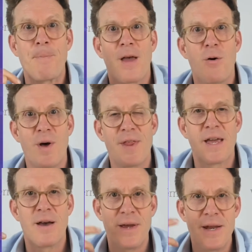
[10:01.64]
when they
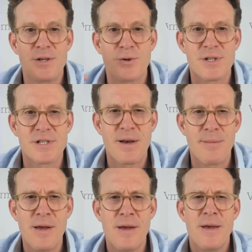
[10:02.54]
come in during the summer,
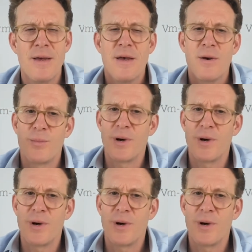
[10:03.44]
but